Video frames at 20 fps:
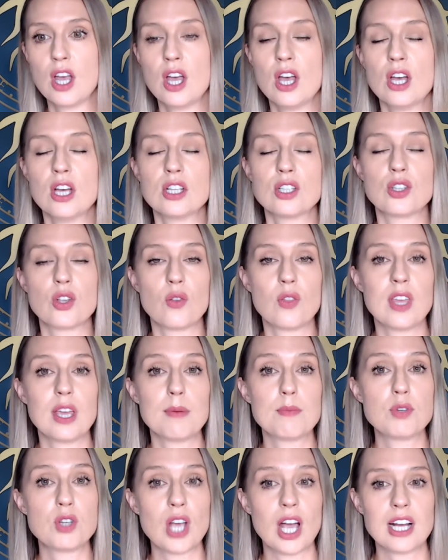So, the
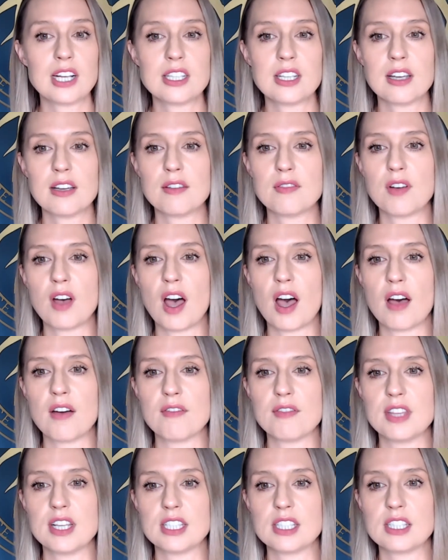objective of
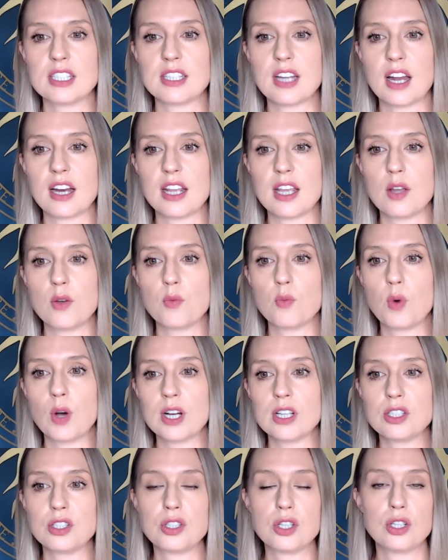this study
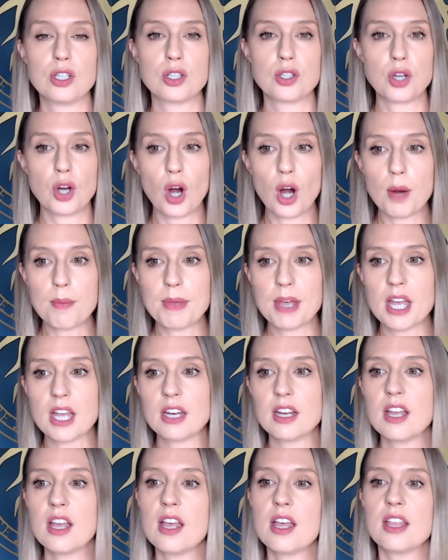was to
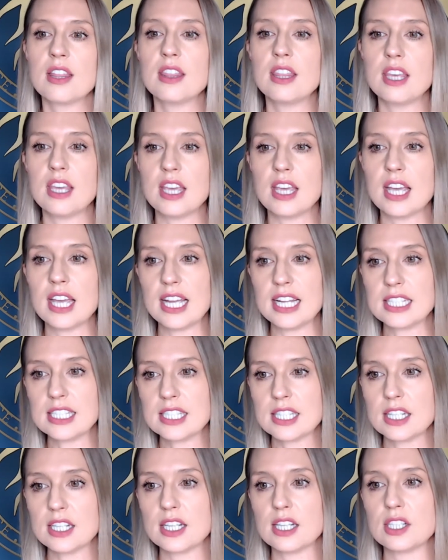determine the
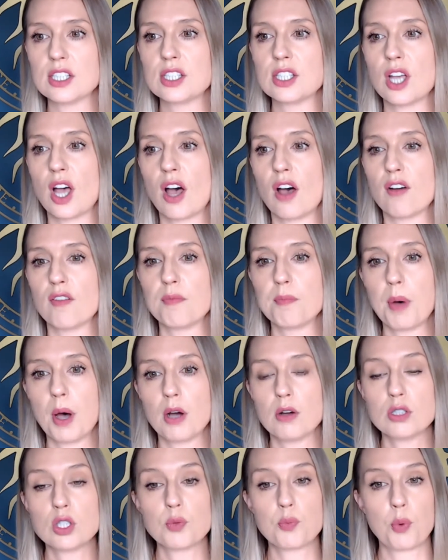incidence of
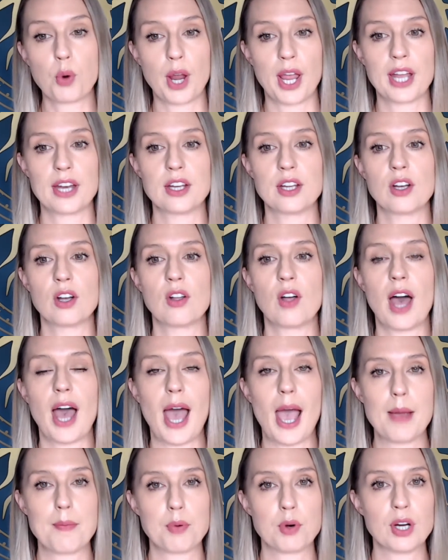postprandial
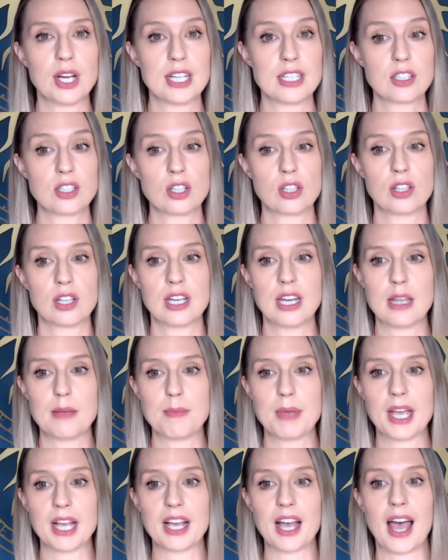
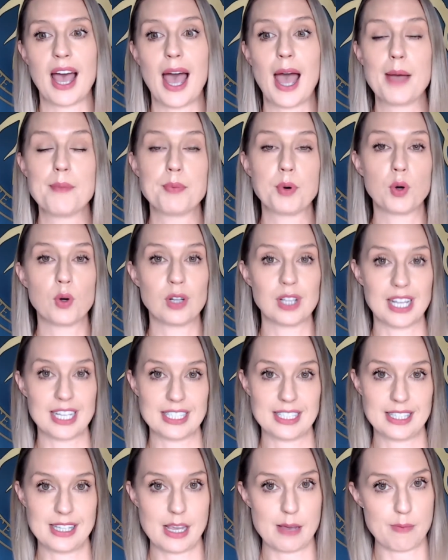hyperinsulinemic
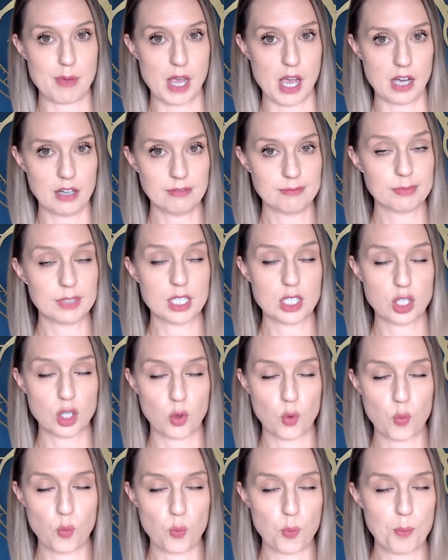hypoglycemia.
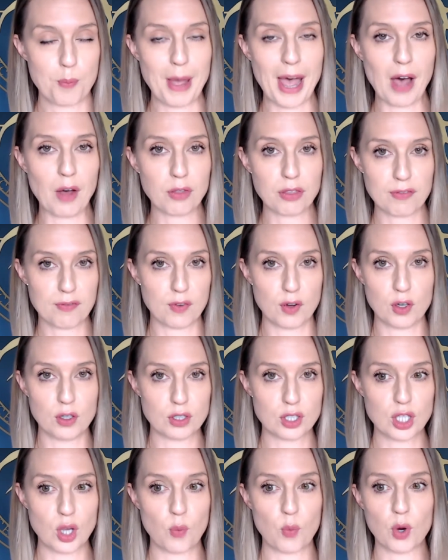So, mouthful.
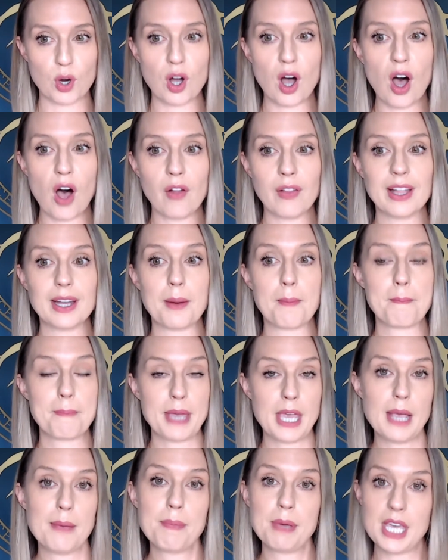So, we'll call it
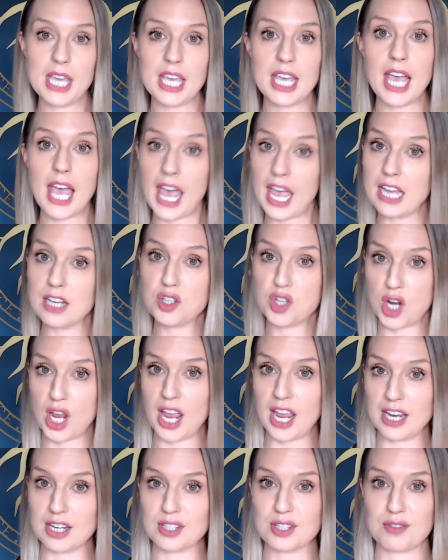
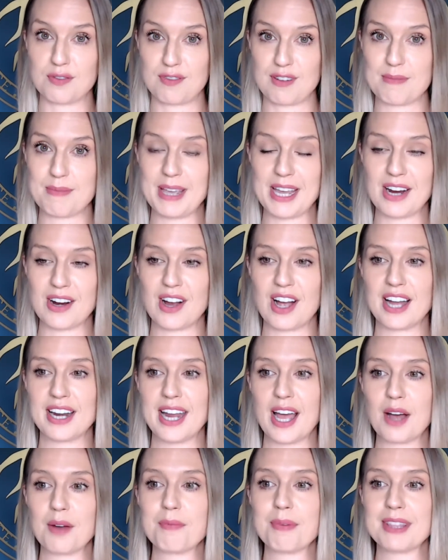PPHH from here on
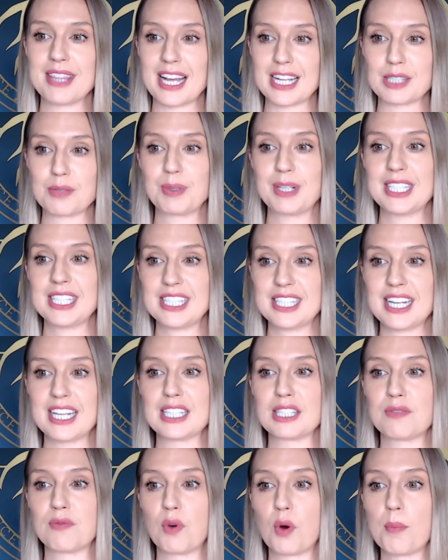out, but that's what it stands
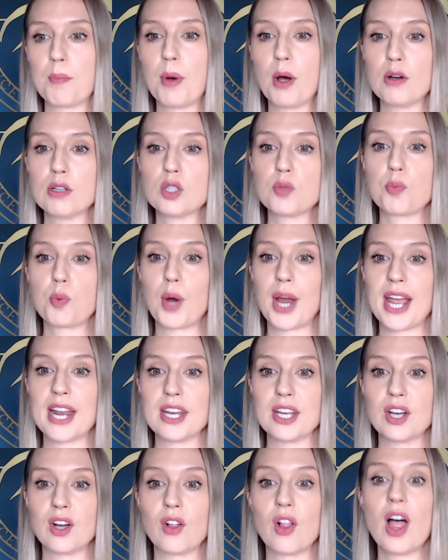for
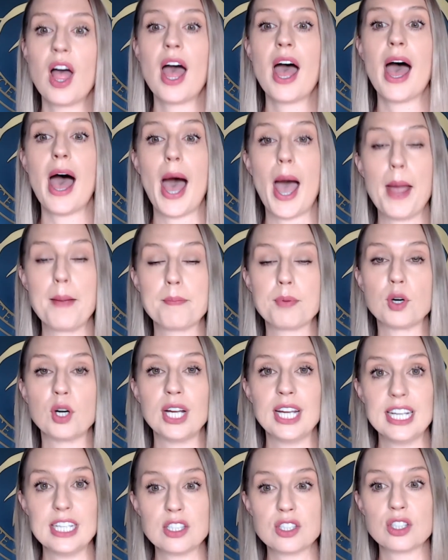postprandial
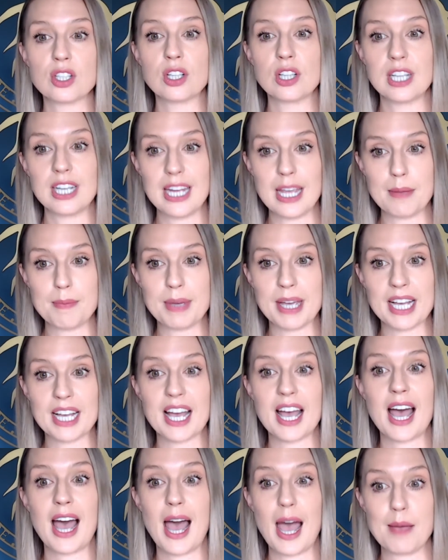hyperinsulinemic
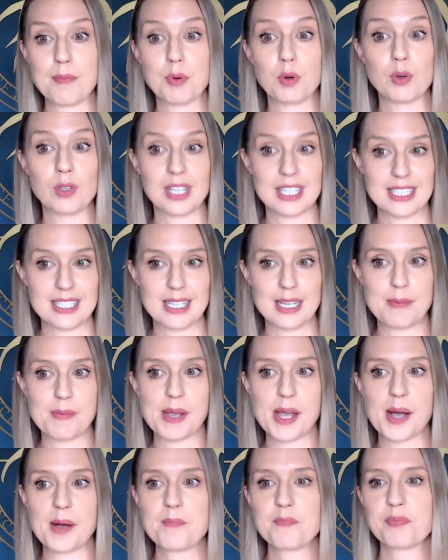
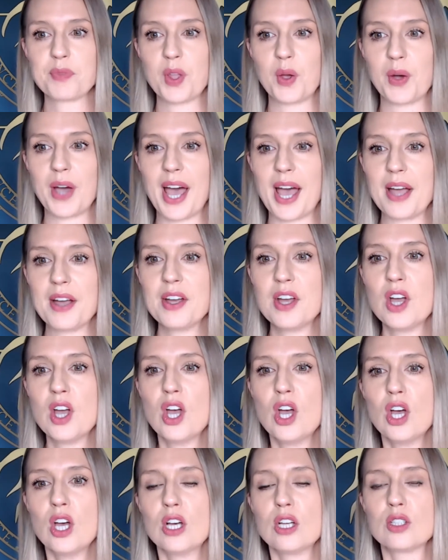hypoglycemia. Okay.
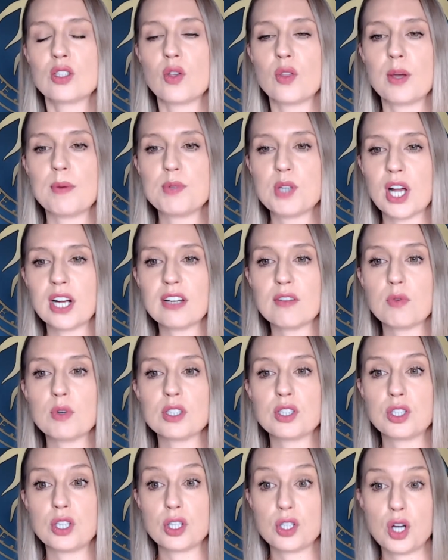So the objective was
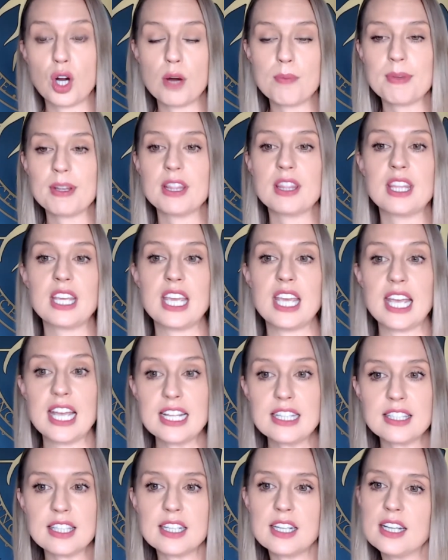to determine the
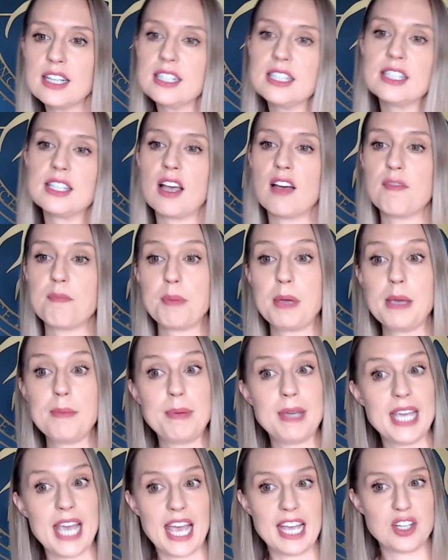incidence of
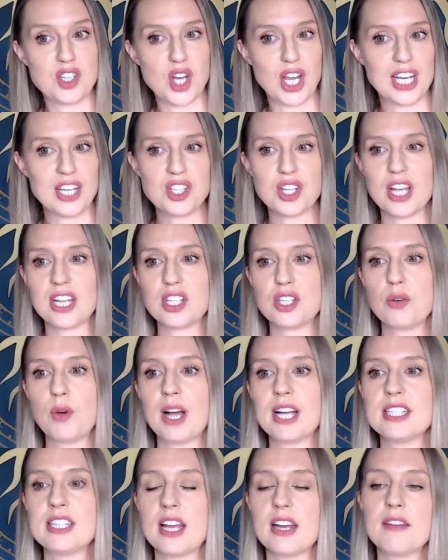PPHH and to
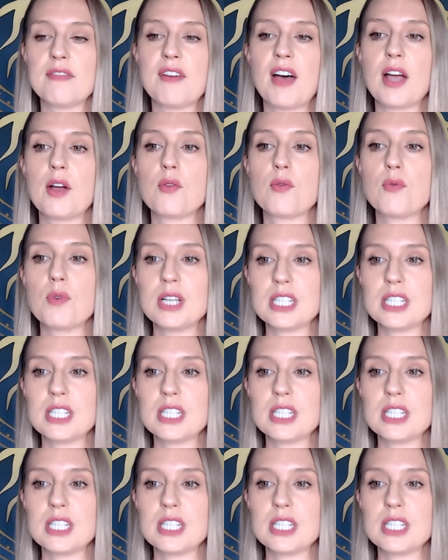identify risk